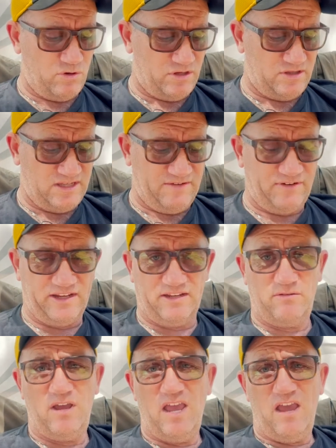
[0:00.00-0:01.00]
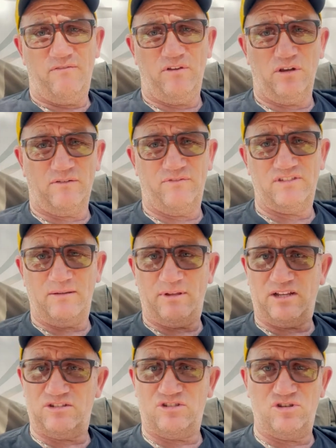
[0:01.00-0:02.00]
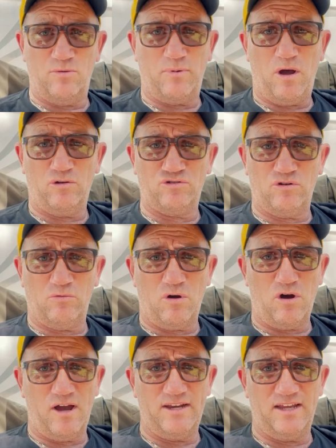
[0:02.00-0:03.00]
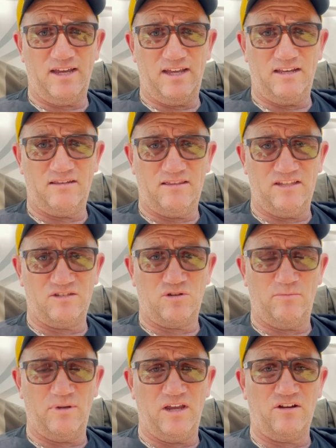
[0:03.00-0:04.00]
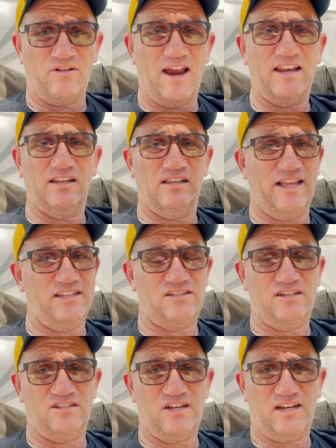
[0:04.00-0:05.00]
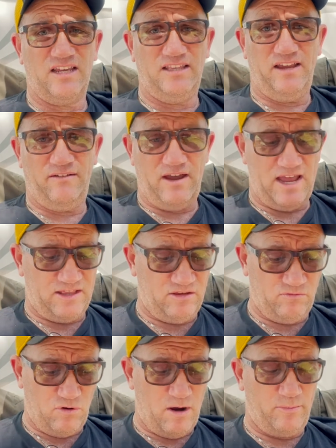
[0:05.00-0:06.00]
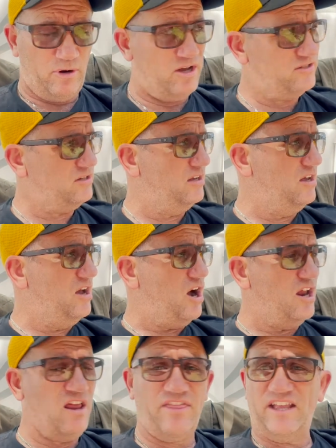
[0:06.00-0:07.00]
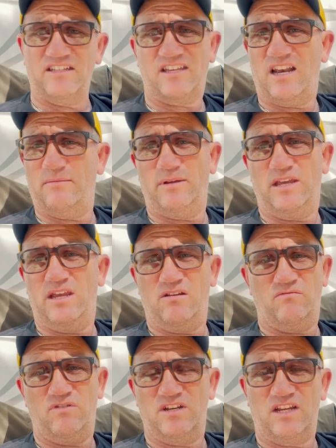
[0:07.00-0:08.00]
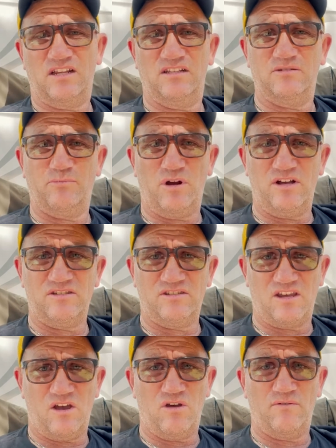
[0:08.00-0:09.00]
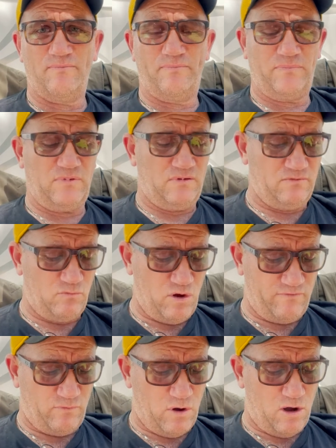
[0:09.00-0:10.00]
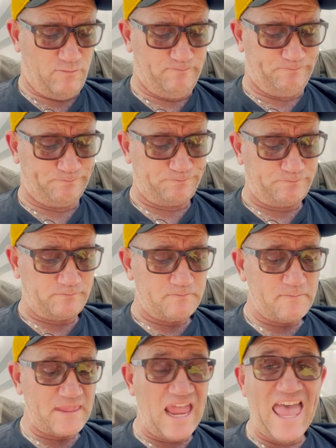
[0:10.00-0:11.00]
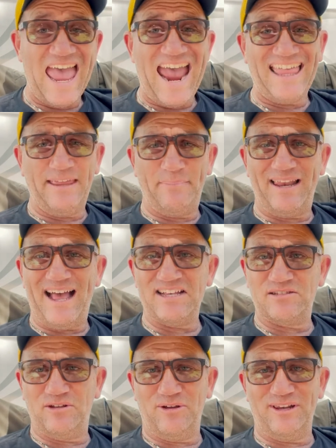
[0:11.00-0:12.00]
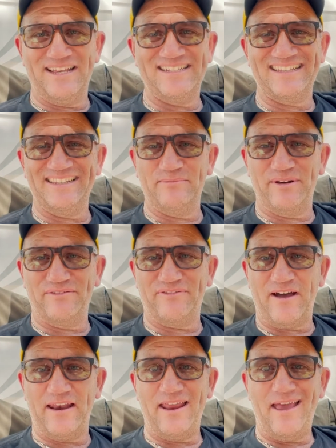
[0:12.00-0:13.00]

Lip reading: definitely, if you're looking for something super ultra wide, this could be a great little lens to chuck in there at the right price. I don't think it's going to be ridiculous price, so worthwhile. And then last but not least, a little bit of fun.